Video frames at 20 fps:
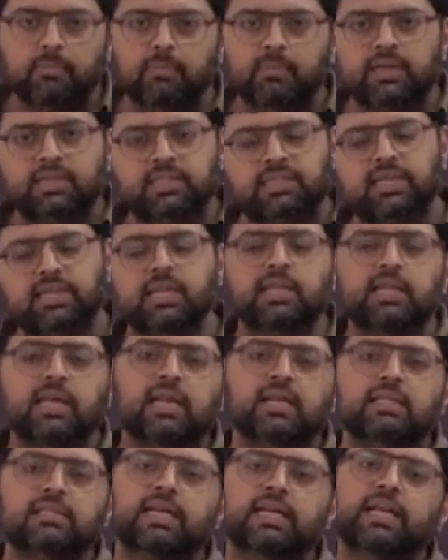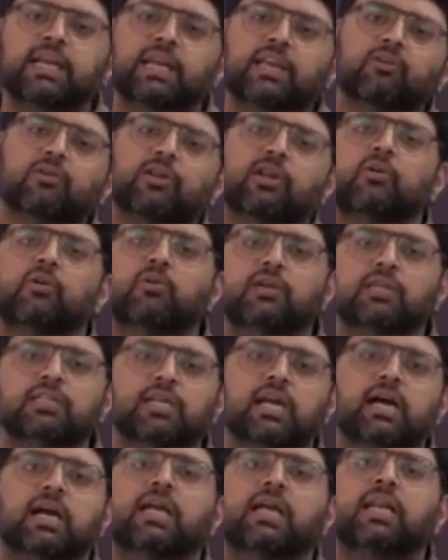but still they are sending you the
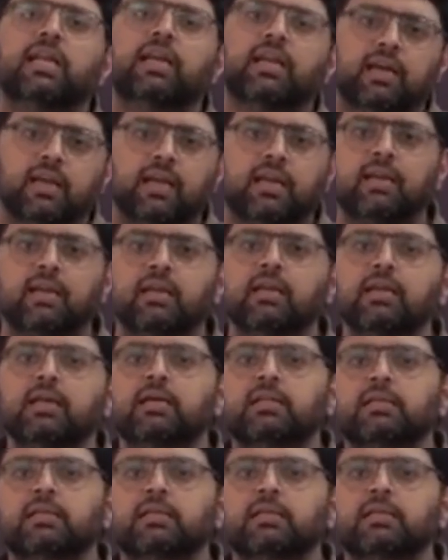notice again and again.